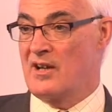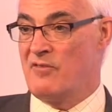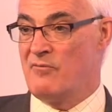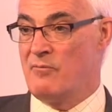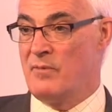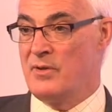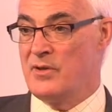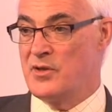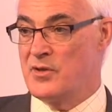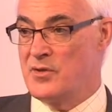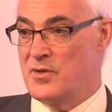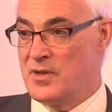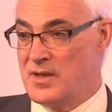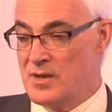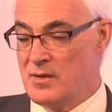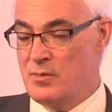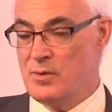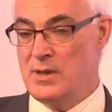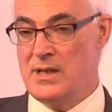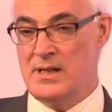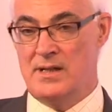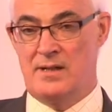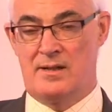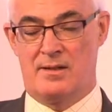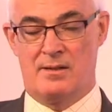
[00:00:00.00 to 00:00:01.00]
governments do
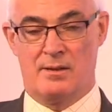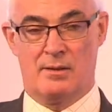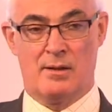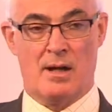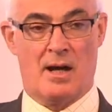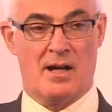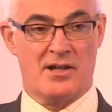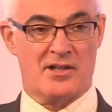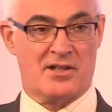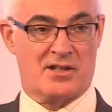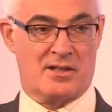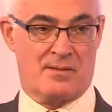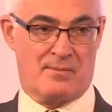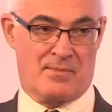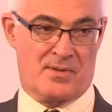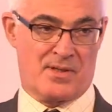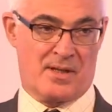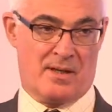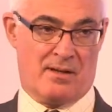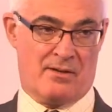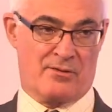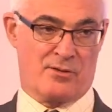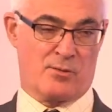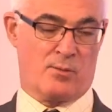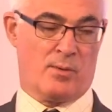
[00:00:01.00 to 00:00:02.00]
need to ask
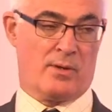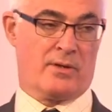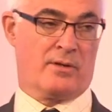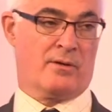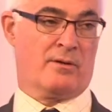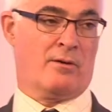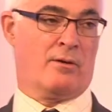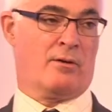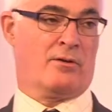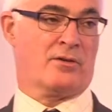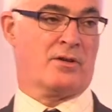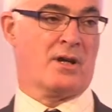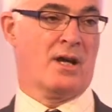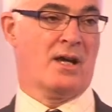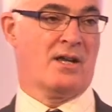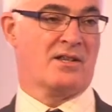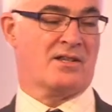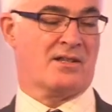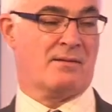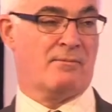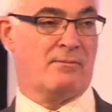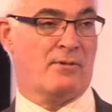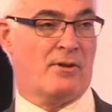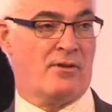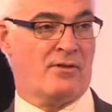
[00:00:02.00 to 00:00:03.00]
themselves whether or not
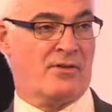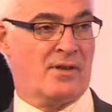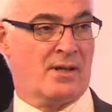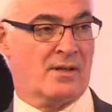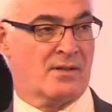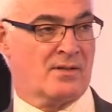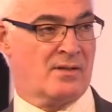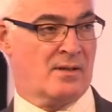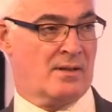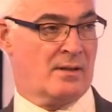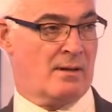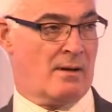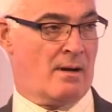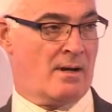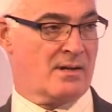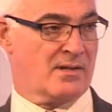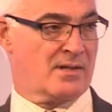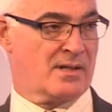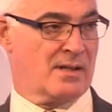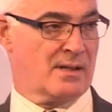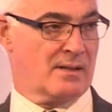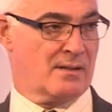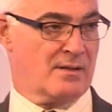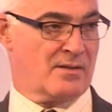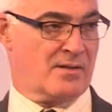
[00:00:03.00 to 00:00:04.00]
some of the things that they're
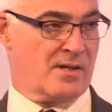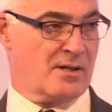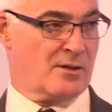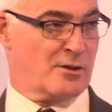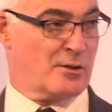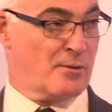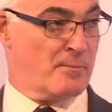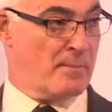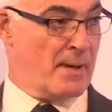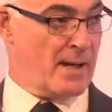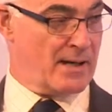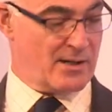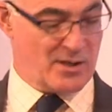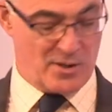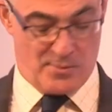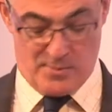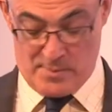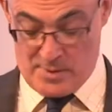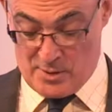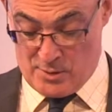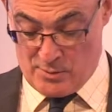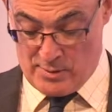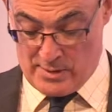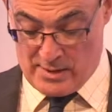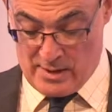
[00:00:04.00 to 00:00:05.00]
asking the central banks to
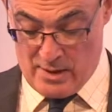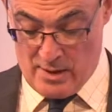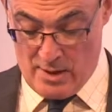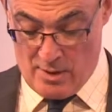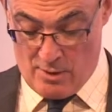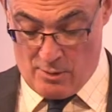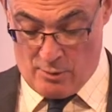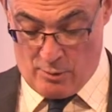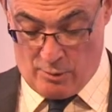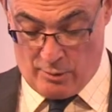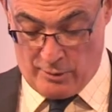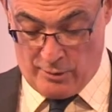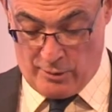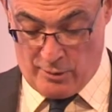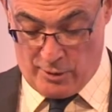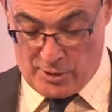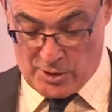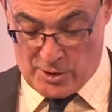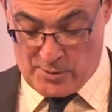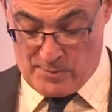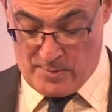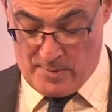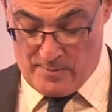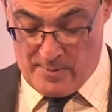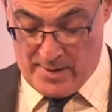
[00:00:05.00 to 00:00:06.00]
be doing ought
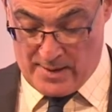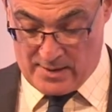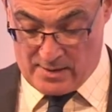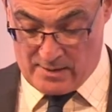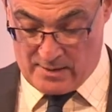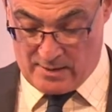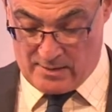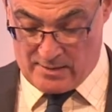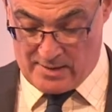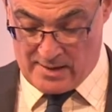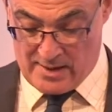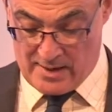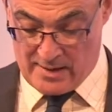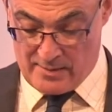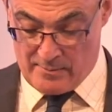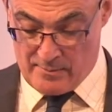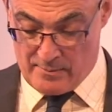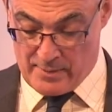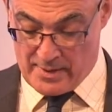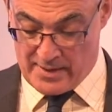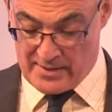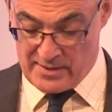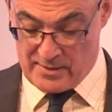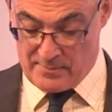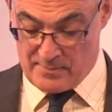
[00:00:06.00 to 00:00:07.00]
not to be better done
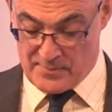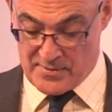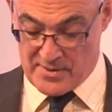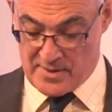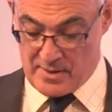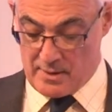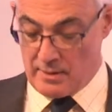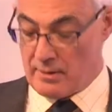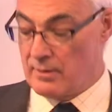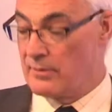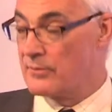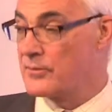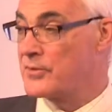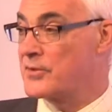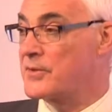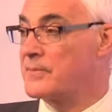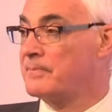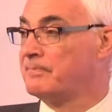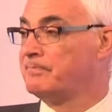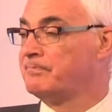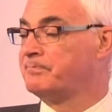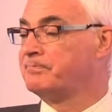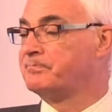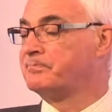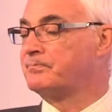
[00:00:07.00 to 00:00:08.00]
by themselves.
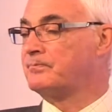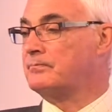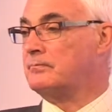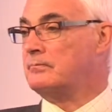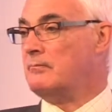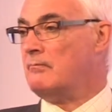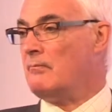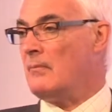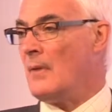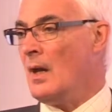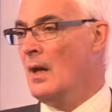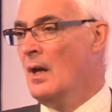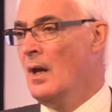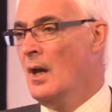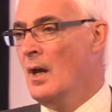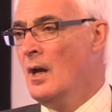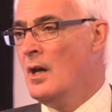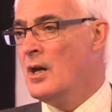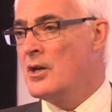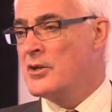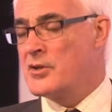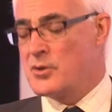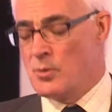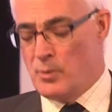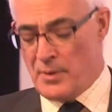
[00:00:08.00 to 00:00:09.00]

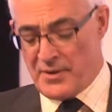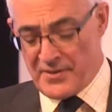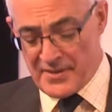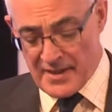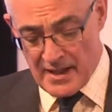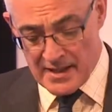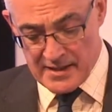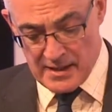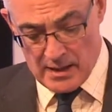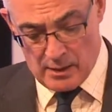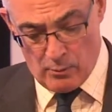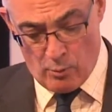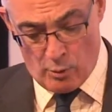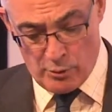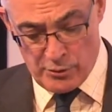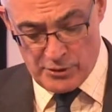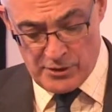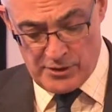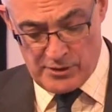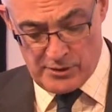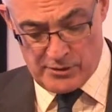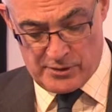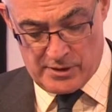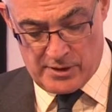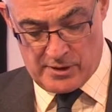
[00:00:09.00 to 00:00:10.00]
So with that, I want
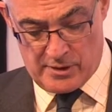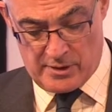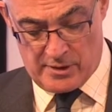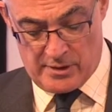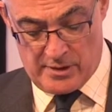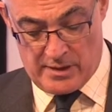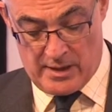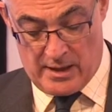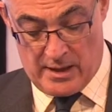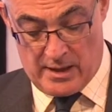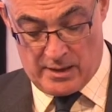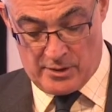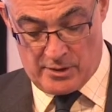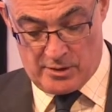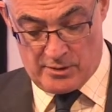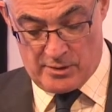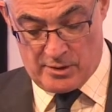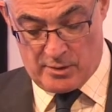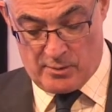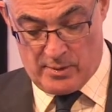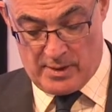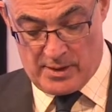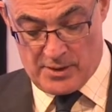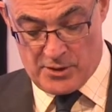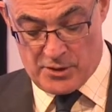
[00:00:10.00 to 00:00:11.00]
to turn to
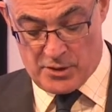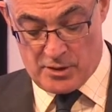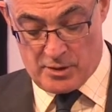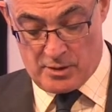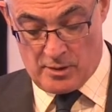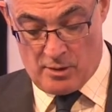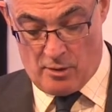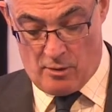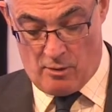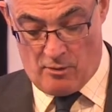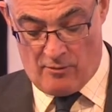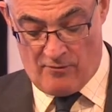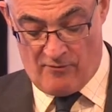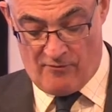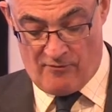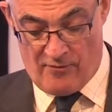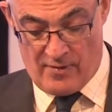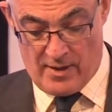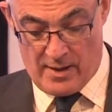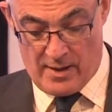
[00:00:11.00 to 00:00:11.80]
the question of